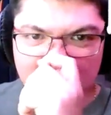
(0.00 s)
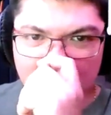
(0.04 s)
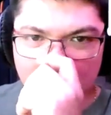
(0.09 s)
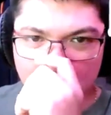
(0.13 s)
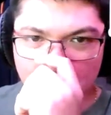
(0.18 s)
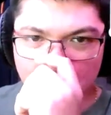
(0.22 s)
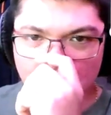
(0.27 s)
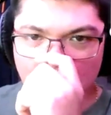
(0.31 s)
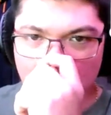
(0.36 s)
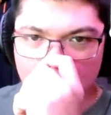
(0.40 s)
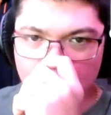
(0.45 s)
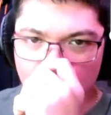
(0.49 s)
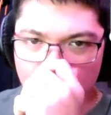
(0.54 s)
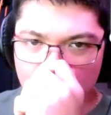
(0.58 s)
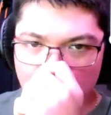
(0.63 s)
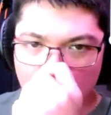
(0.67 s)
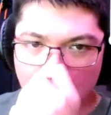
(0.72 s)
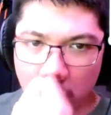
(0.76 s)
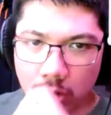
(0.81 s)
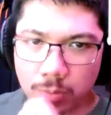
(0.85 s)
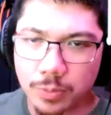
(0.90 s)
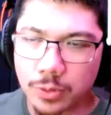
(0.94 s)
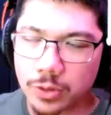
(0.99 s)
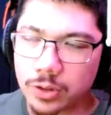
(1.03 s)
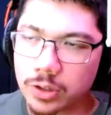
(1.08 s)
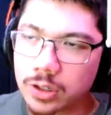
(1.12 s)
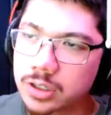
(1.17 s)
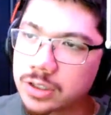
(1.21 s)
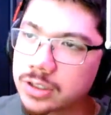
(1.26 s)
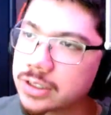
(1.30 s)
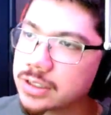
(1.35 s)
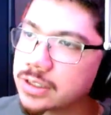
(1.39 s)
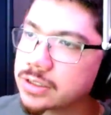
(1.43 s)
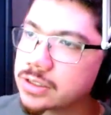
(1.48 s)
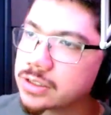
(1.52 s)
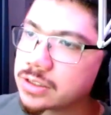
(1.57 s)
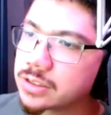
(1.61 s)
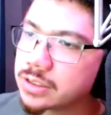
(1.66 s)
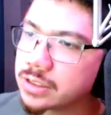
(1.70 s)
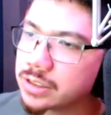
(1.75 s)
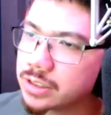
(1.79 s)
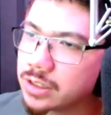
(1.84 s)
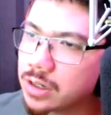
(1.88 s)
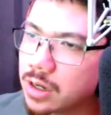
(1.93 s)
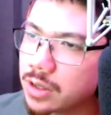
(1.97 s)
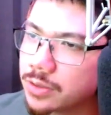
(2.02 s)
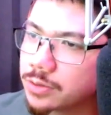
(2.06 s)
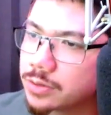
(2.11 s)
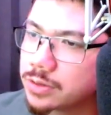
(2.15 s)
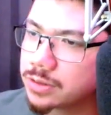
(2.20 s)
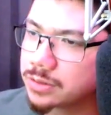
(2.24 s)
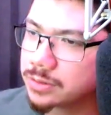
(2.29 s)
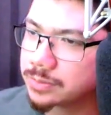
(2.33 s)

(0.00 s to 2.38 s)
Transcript: Robert Harper is the author,